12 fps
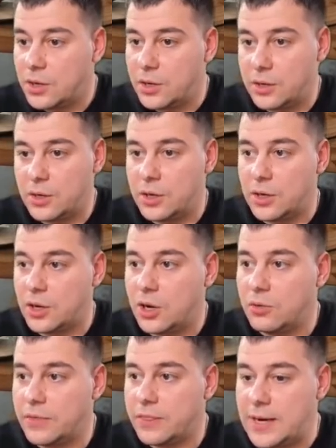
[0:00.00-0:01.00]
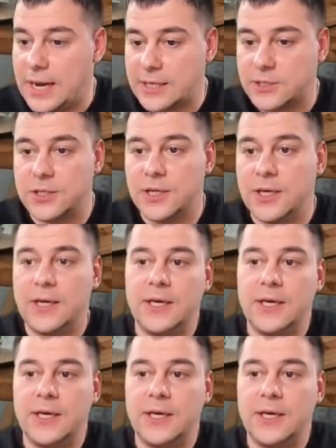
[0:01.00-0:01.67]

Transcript: Uh, go in the next.